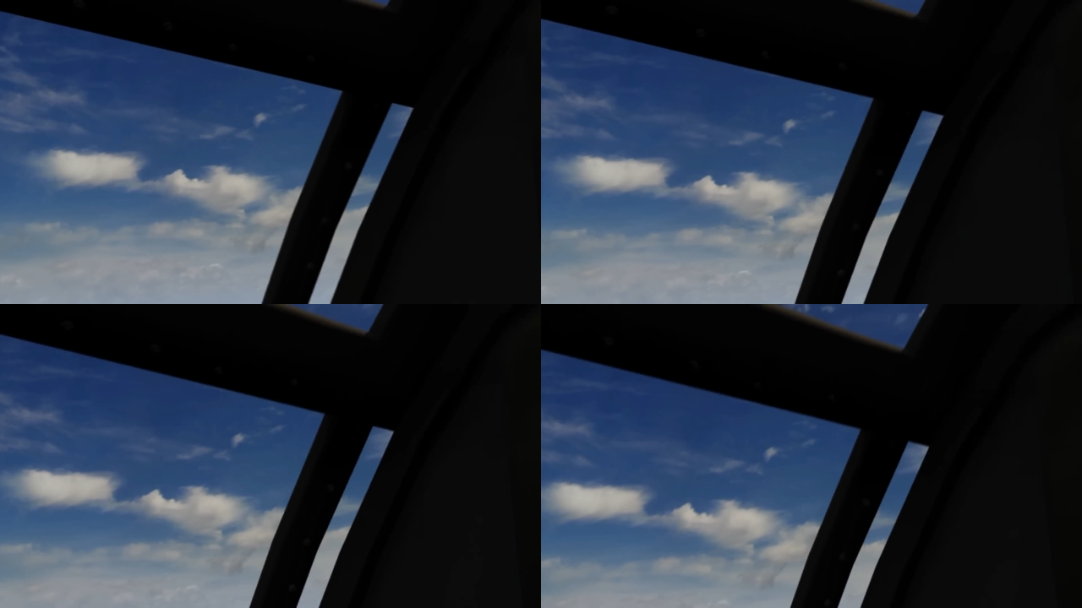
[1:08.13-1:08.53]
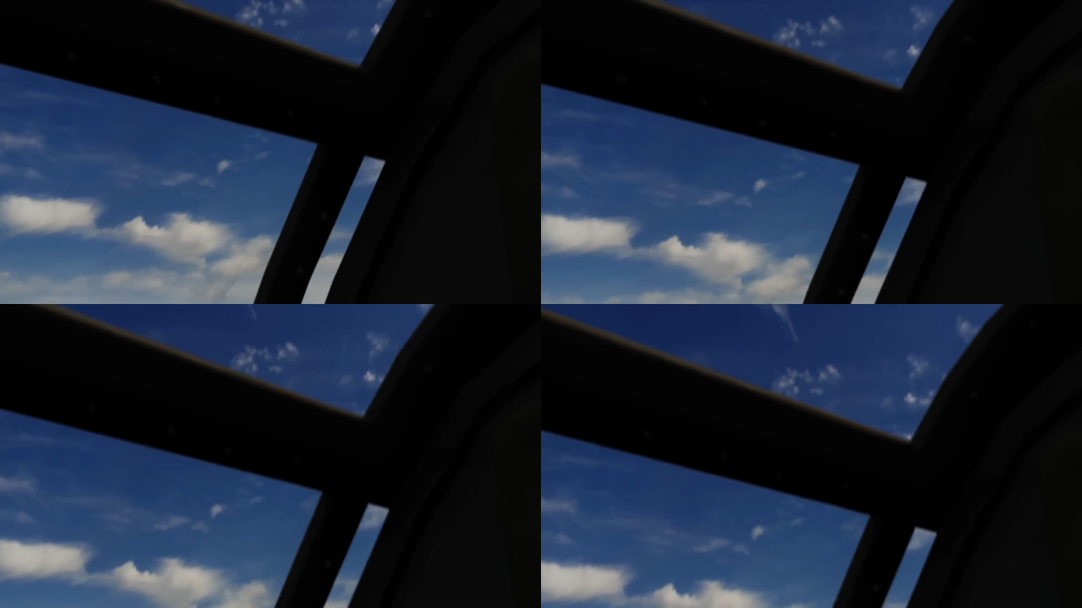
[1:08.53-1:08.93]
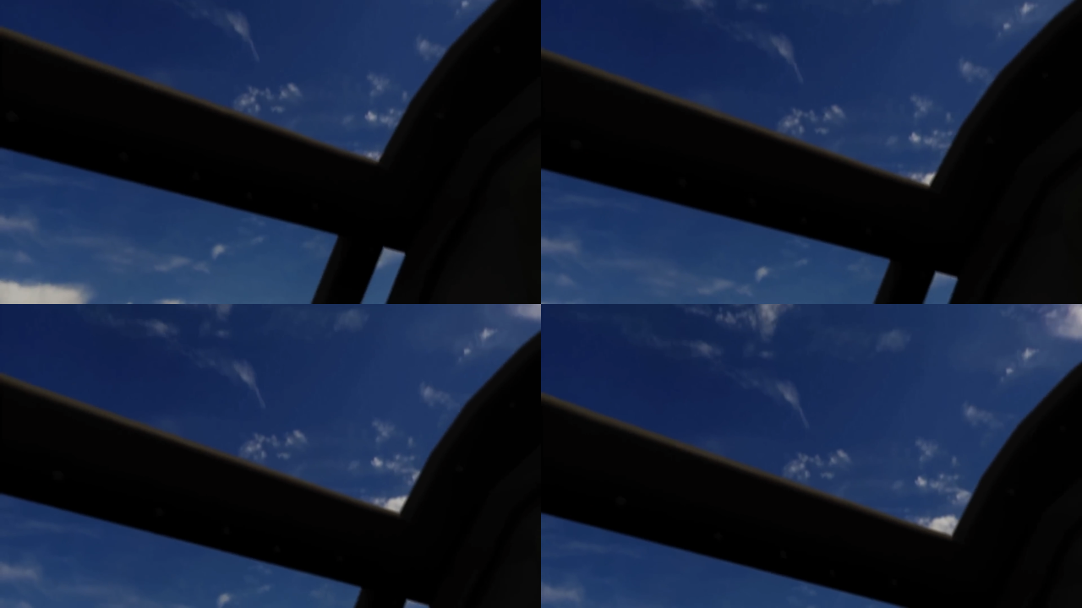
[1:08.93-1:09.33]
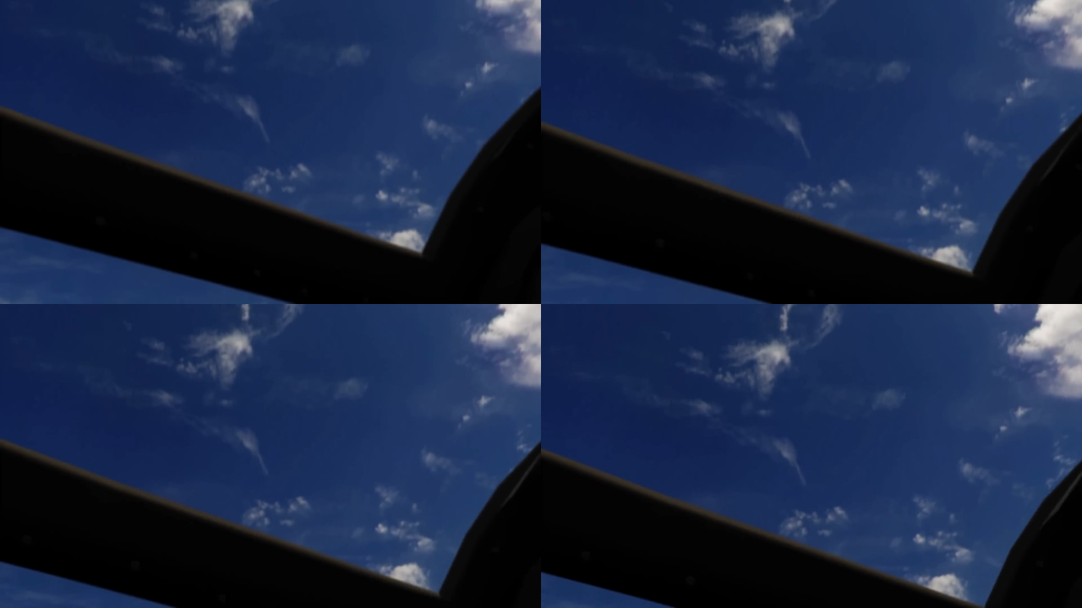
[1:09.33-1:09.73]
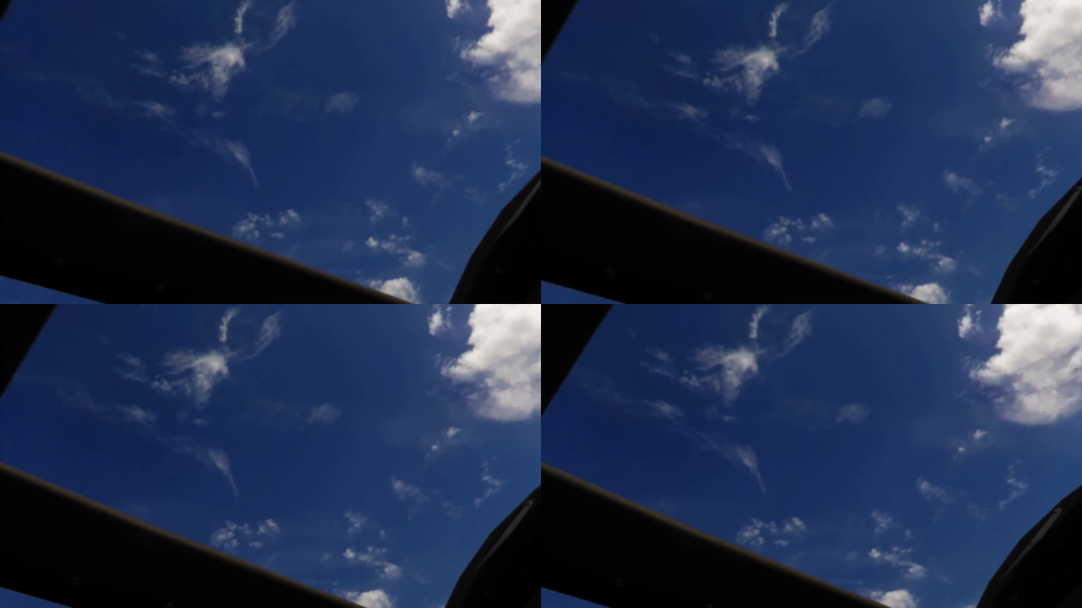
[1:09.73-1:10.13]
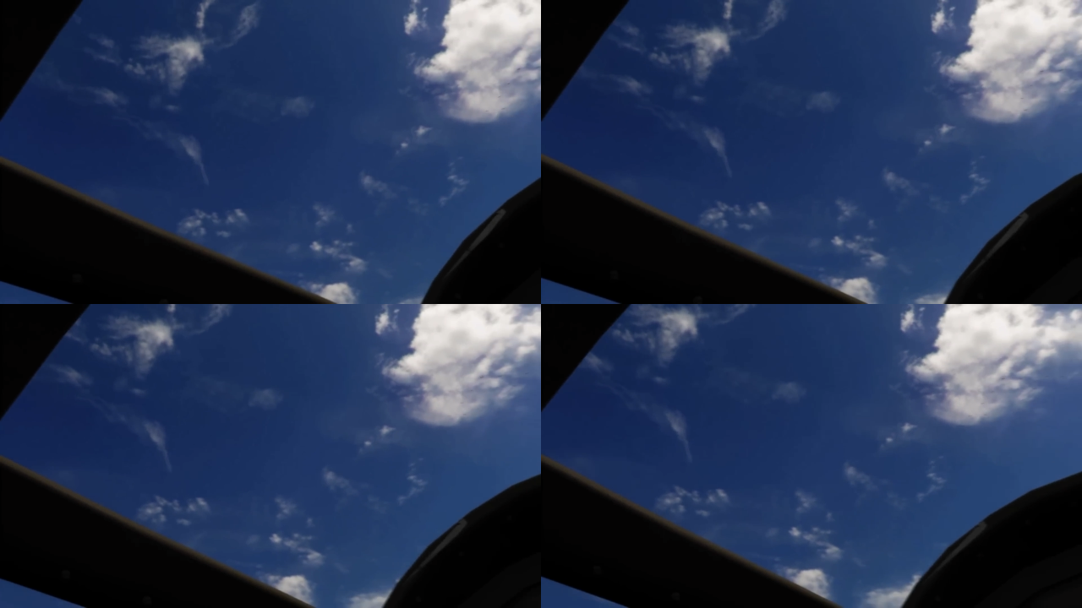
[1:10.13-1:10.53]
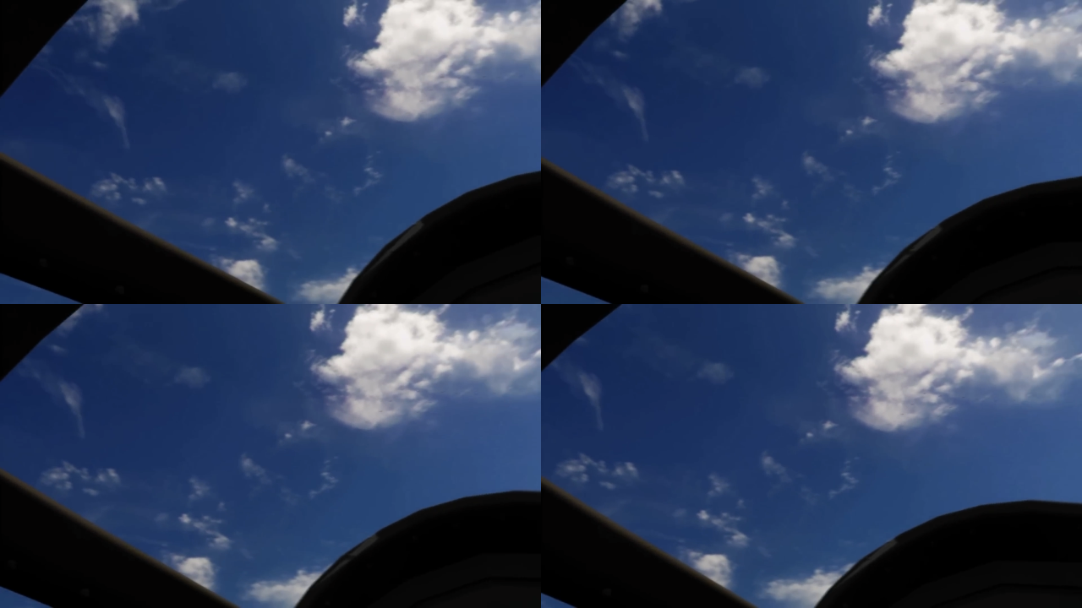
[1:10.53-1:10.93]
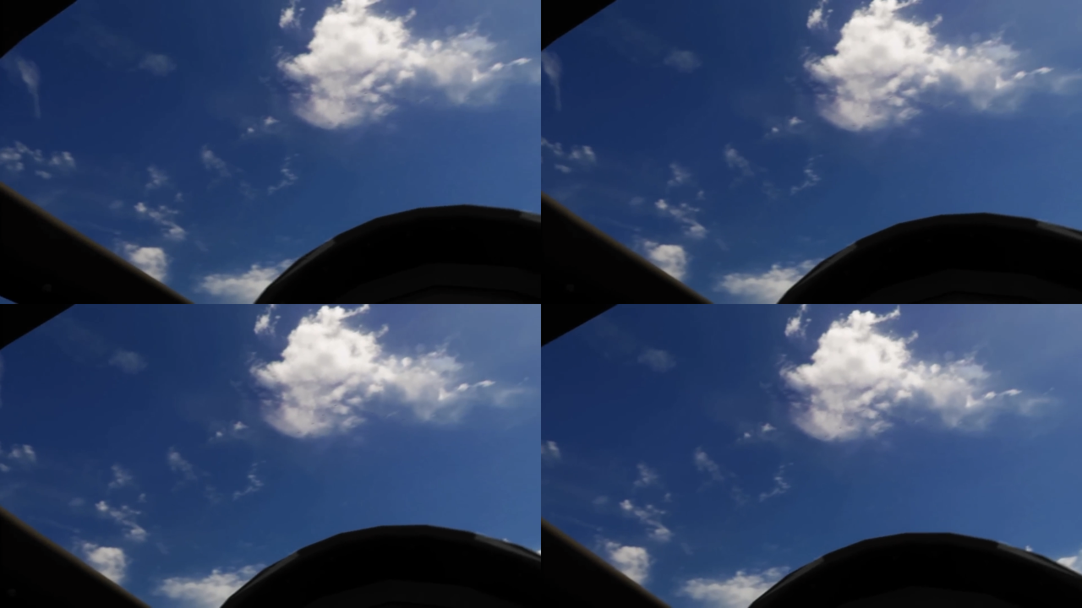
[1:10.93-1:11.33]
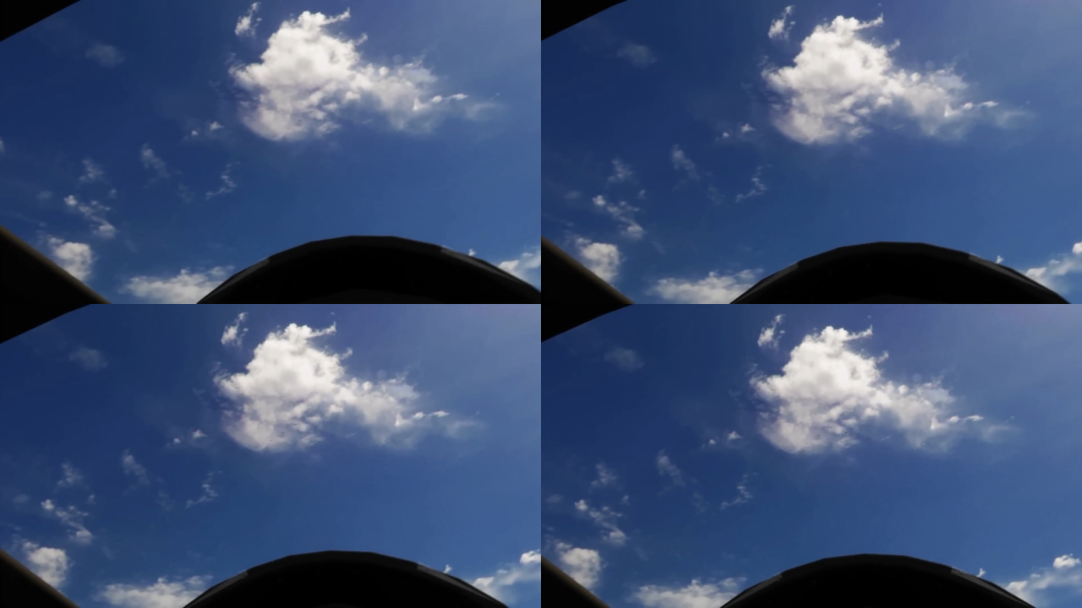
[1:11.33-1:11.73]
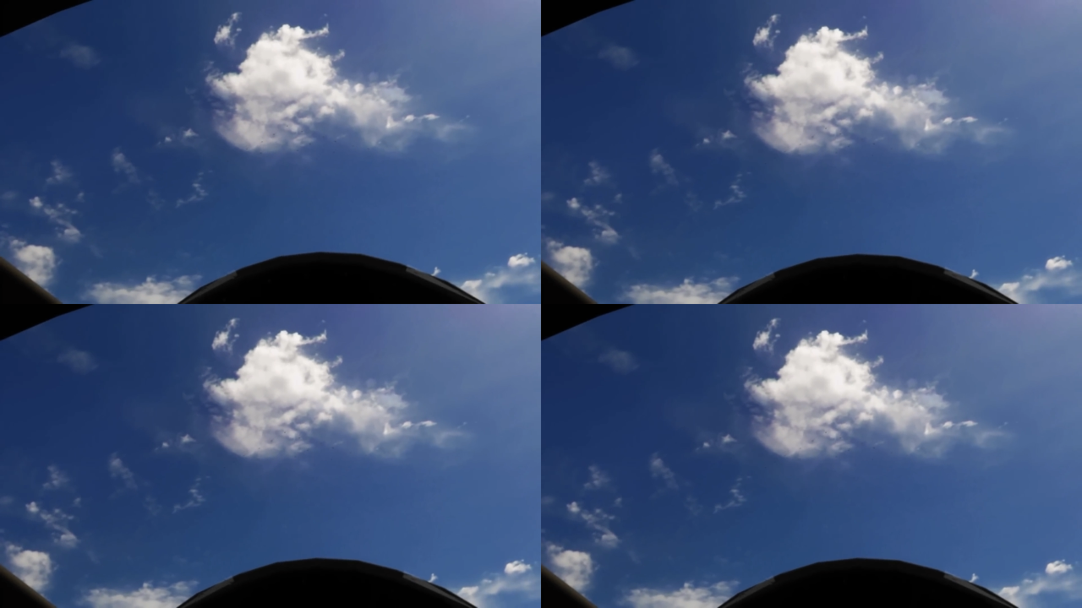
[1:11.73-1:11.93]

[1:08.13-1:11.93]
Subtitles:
Nobody's mouth can be seen.